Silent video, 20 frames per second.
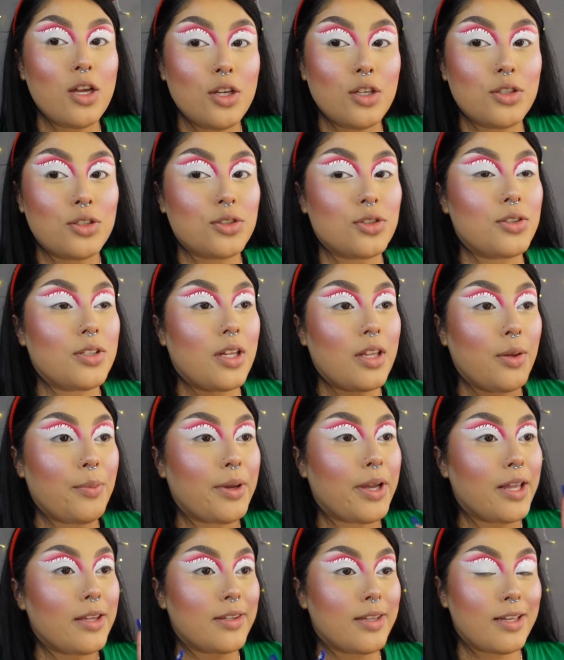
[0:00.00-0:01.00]
so now that we
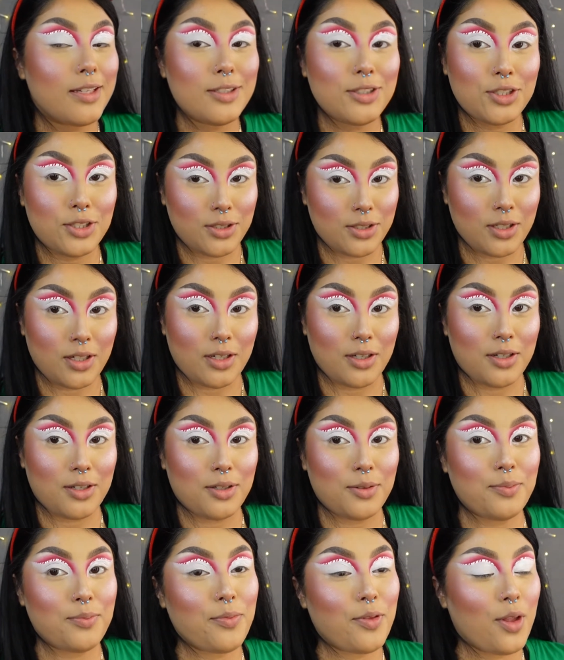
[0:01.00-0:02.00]
got that
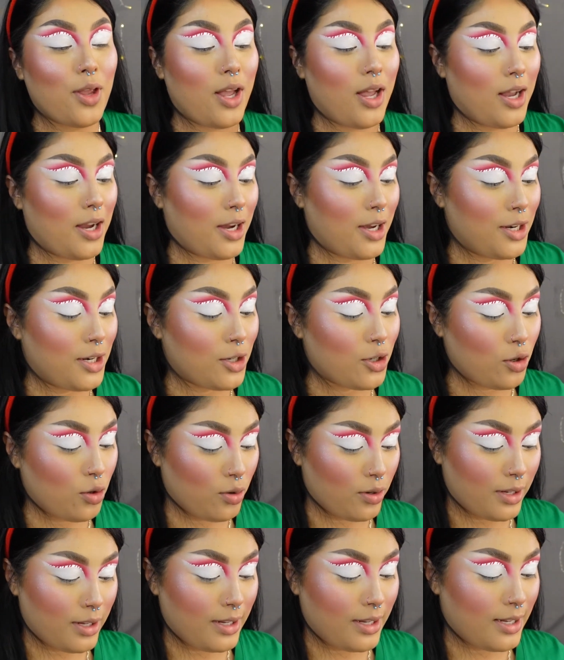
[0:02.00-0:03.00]
done, I'm gonna go
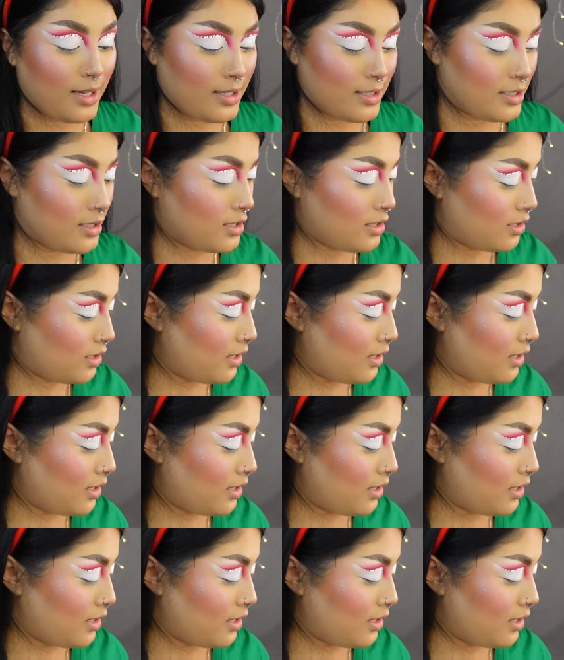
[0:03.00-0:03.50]
ahead and